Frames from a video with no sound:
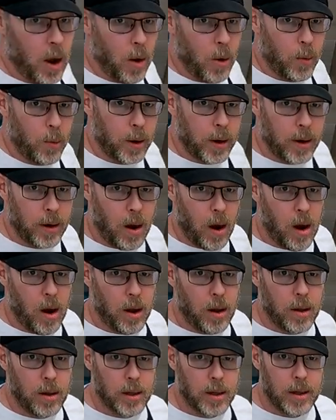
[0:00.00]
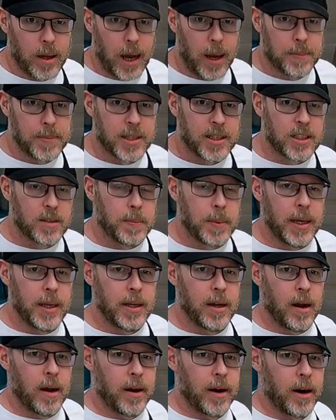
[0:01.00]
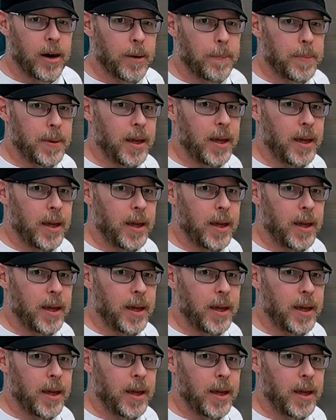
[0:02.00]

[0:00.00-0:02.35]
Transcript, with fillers: So we're all up to speed on